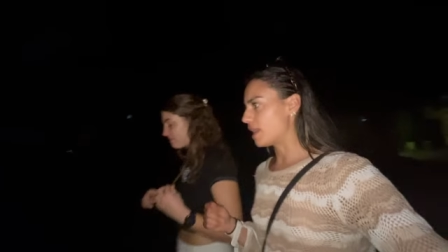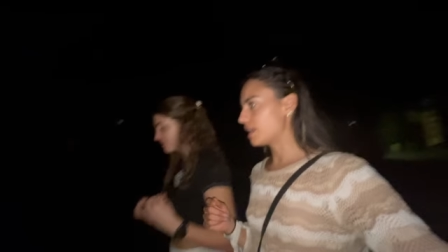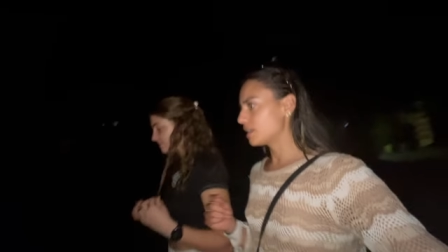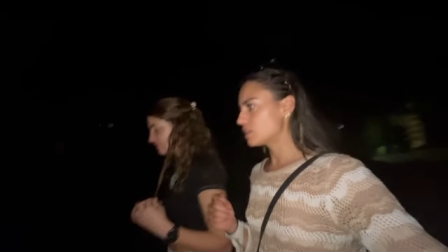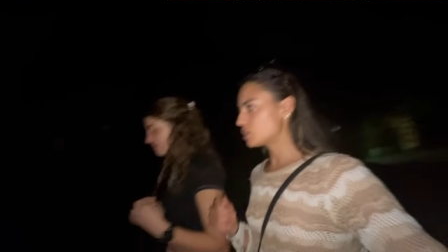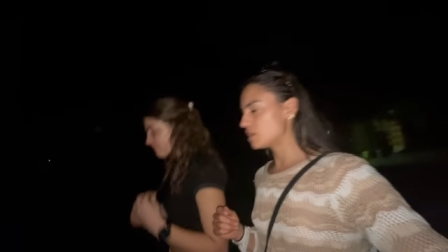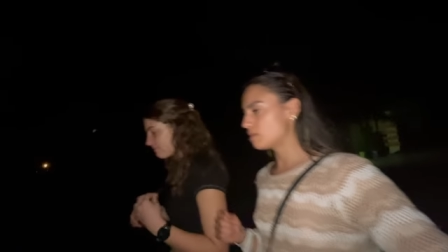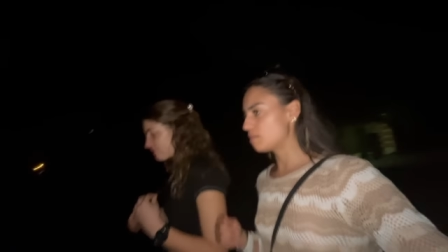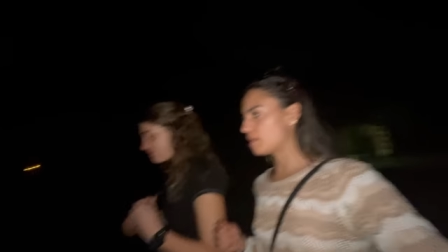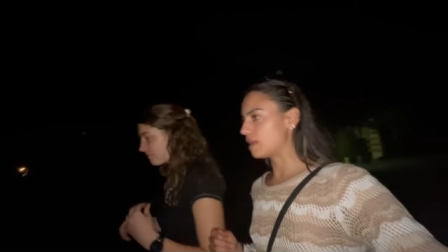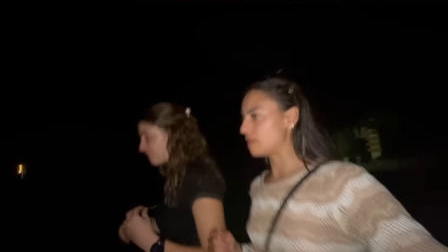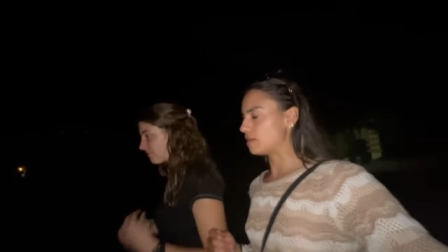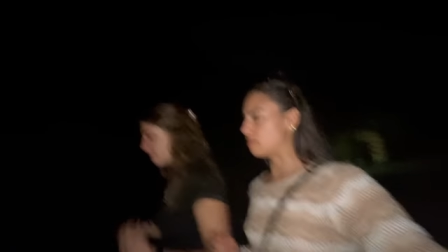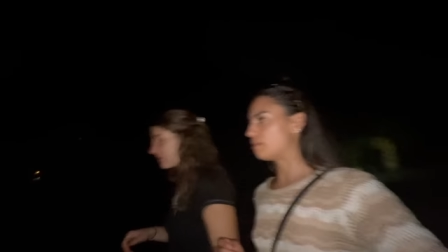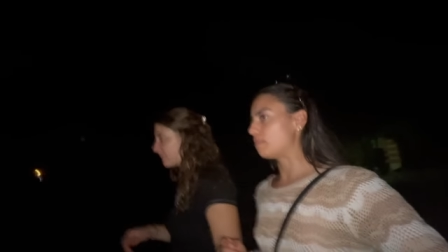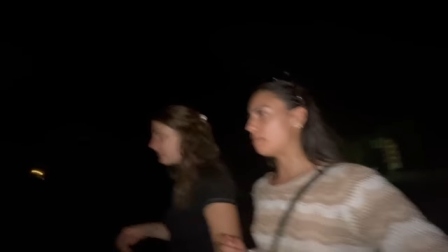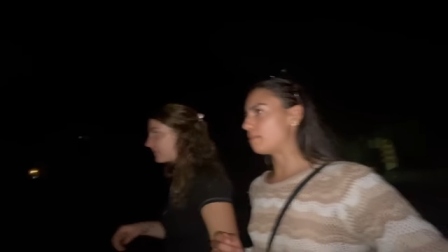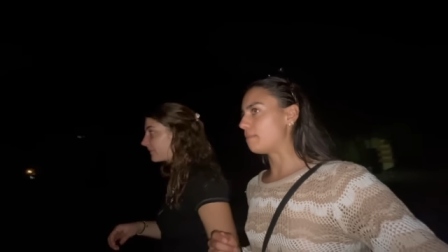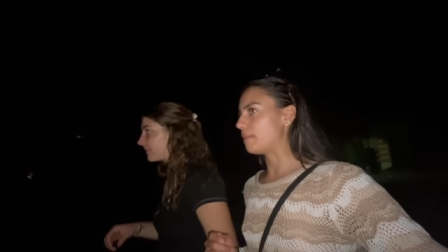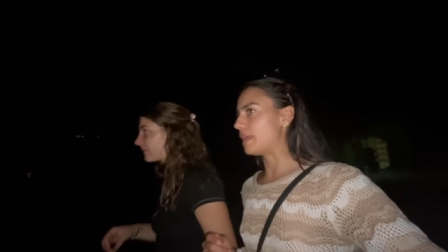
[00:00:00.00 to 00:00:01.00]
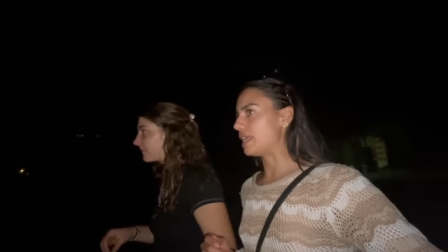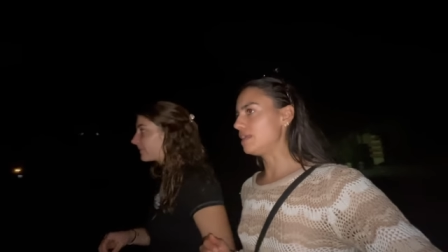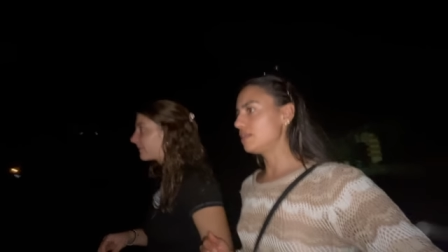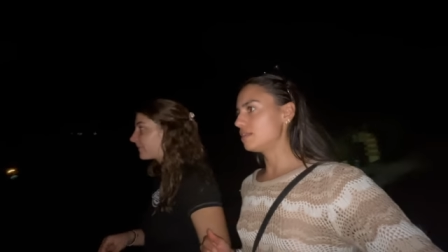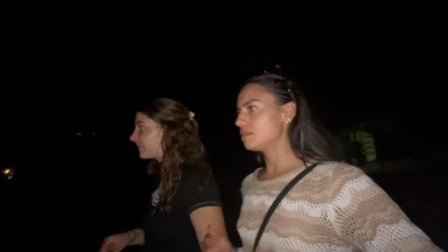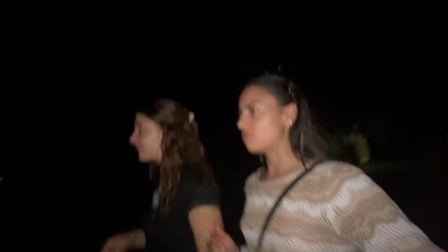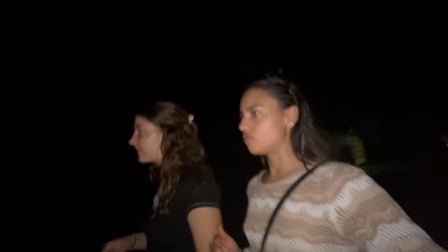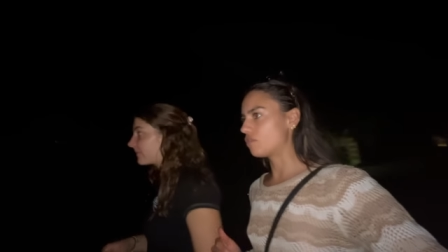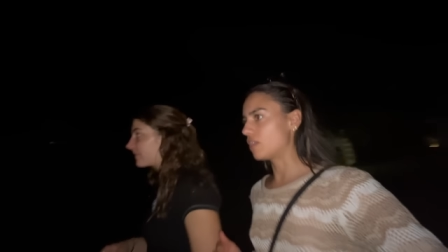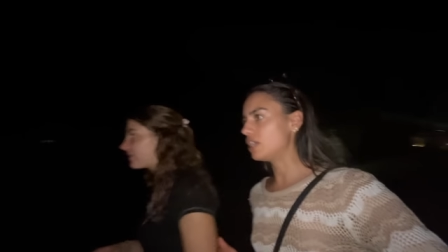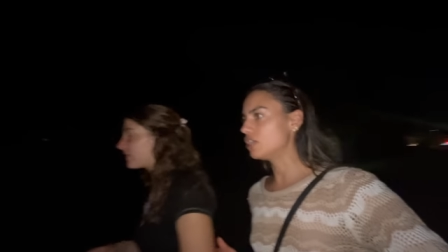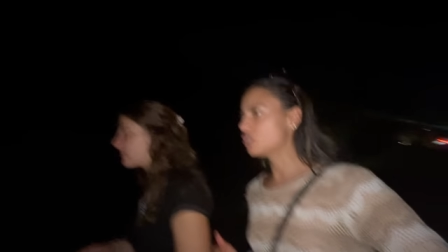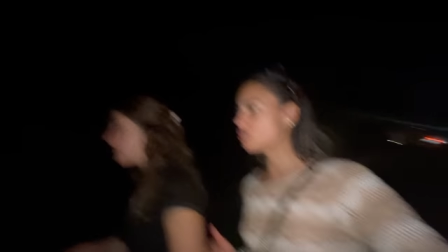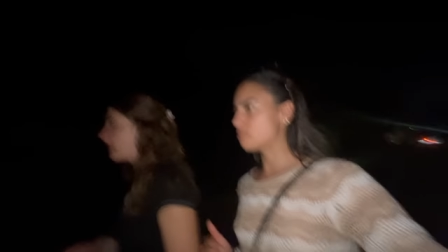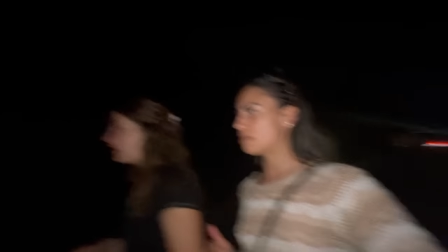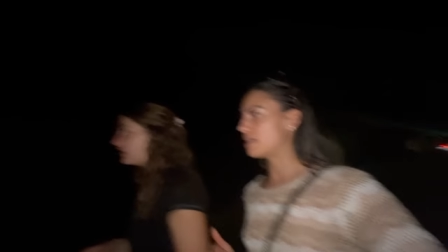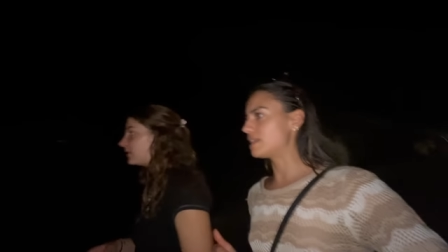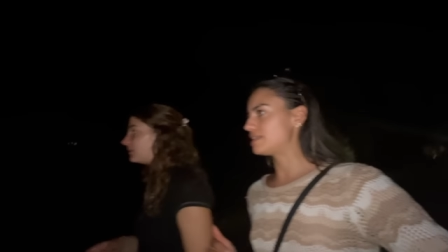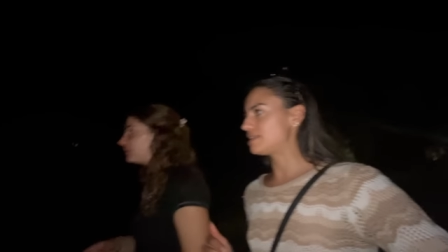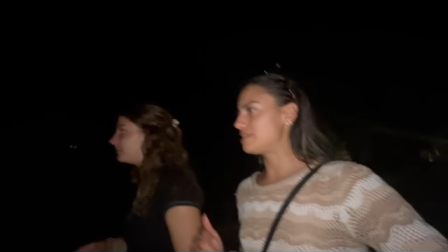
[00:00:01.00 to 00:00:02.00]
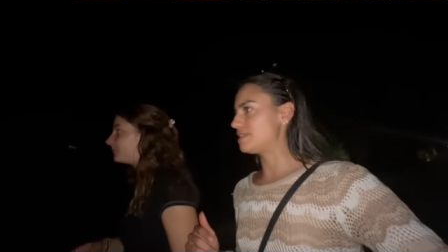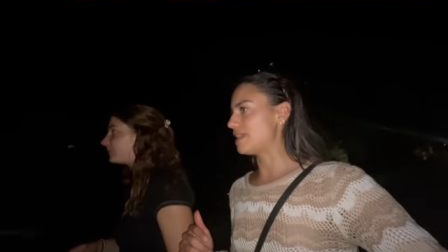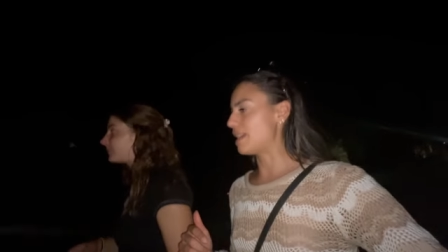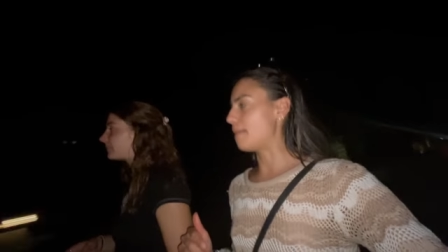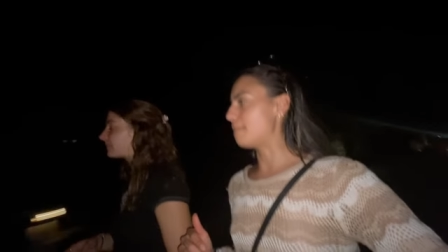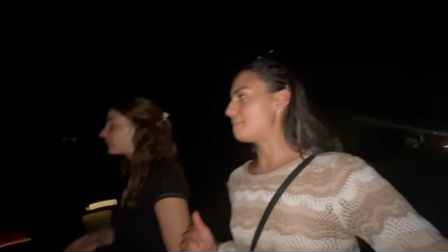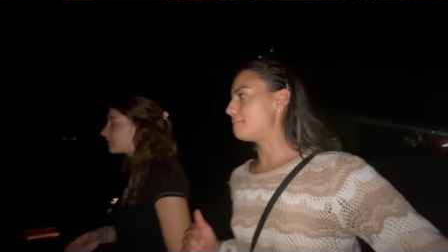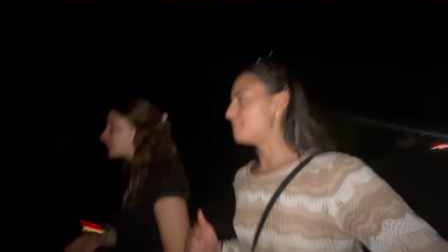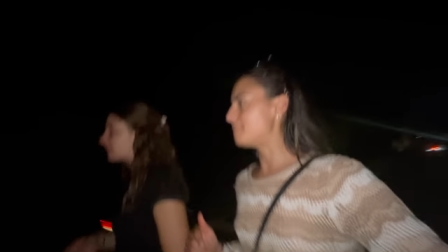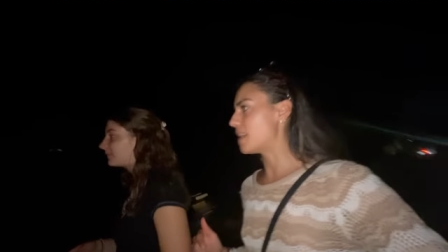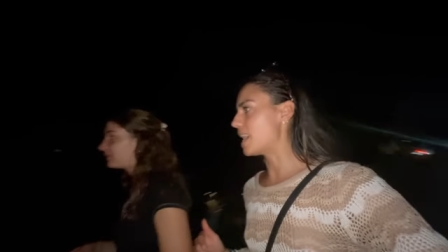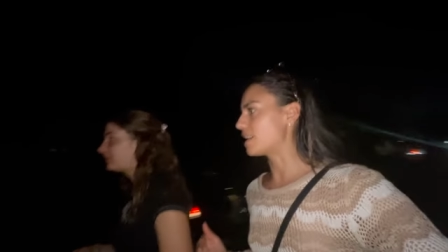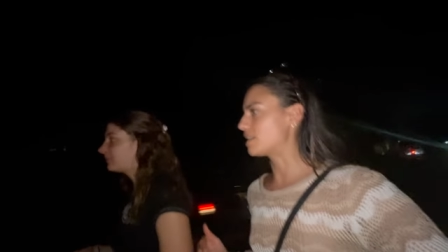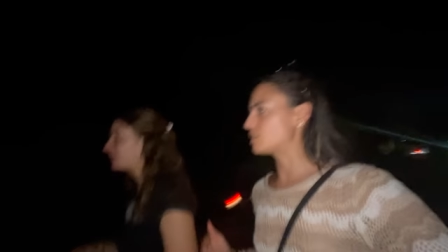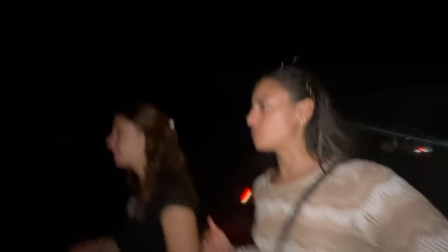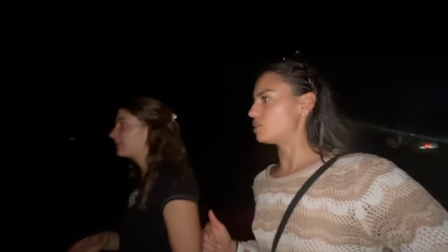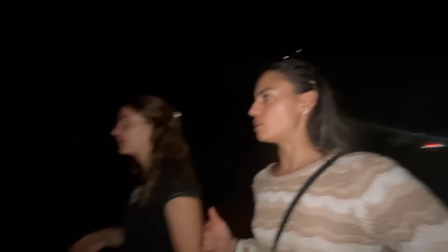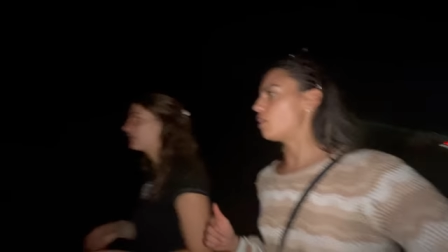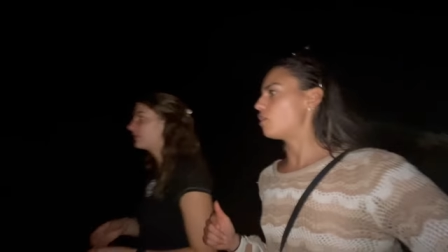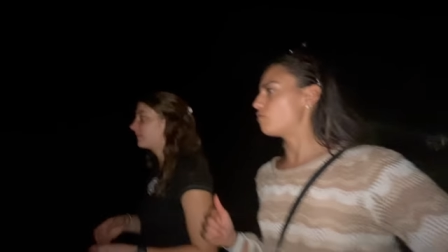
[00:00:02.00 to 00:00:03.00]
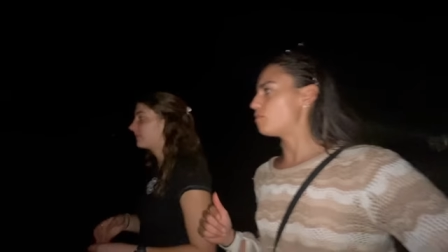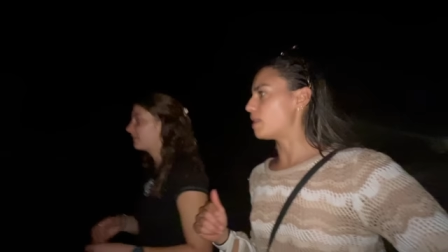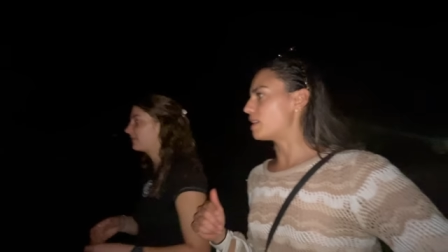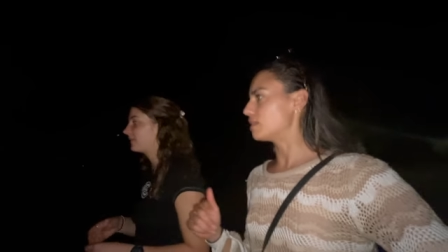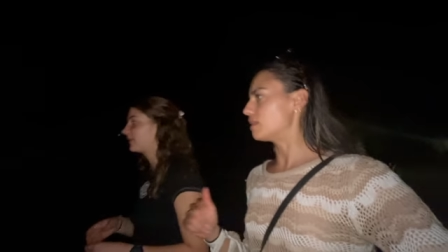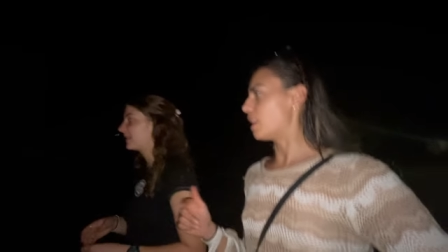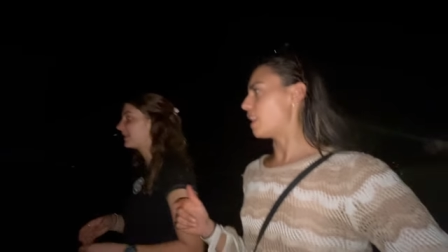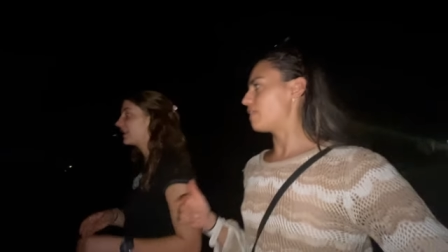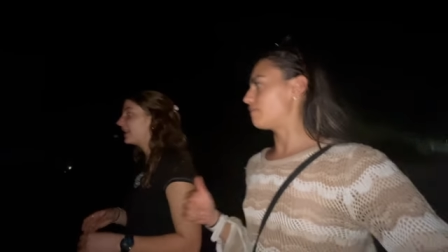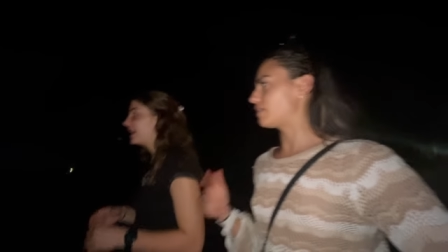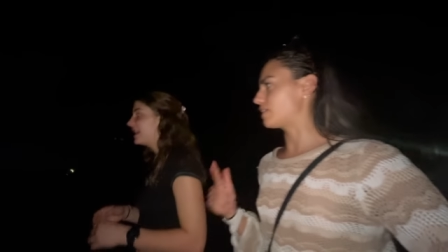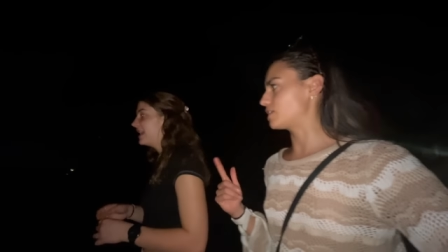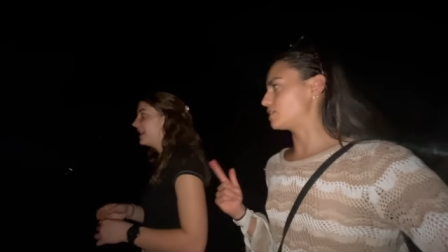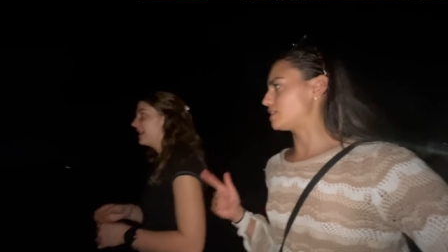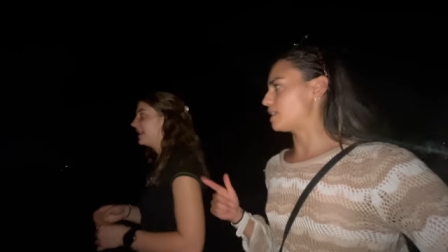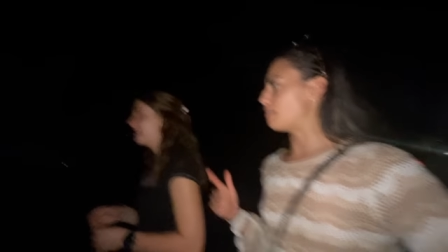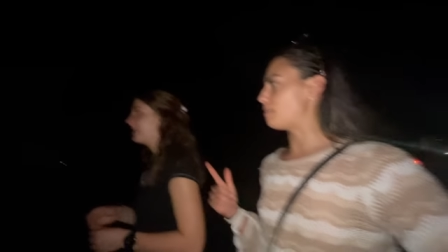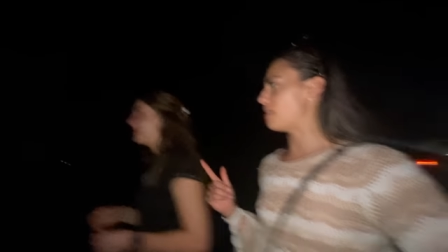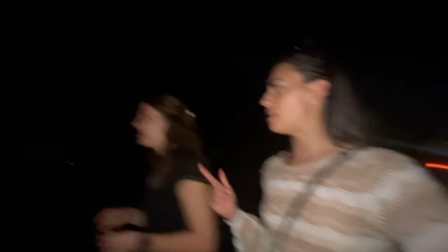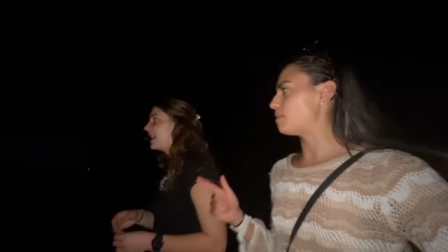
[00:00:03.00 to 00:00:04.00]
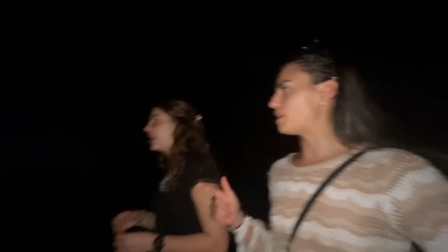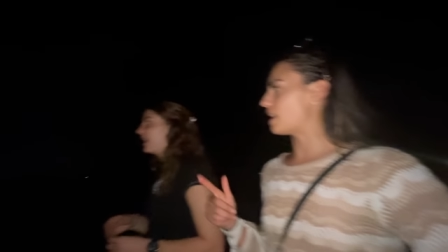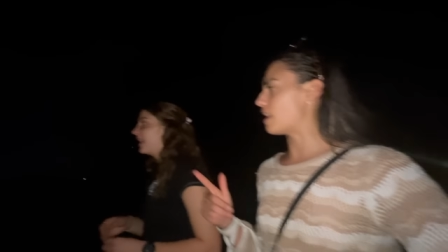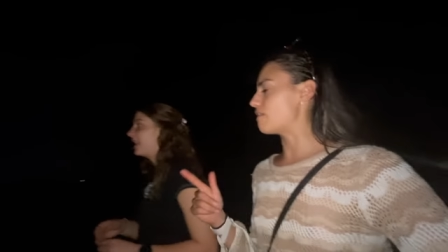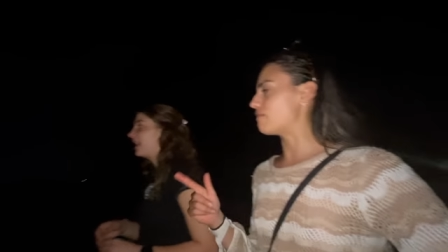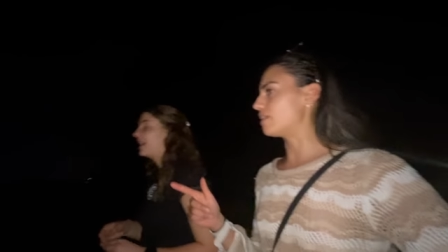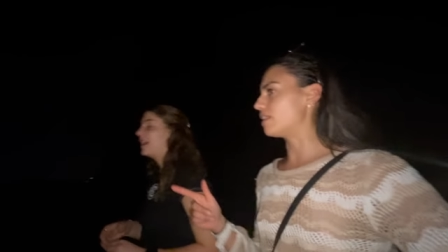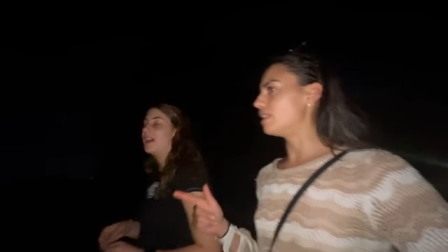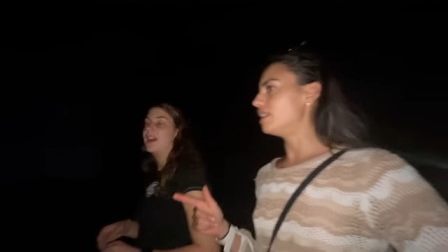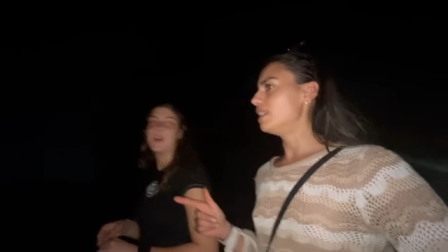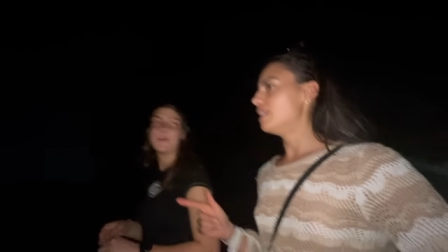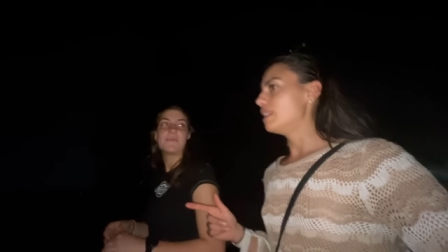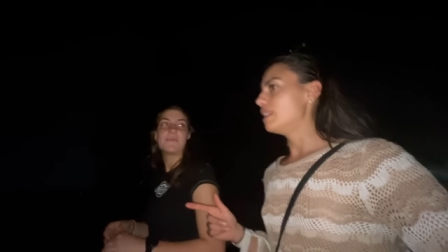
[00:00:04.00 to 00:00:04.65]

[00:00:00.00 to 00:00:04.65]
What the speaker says: actually reach my step max of my life, like step PB ever.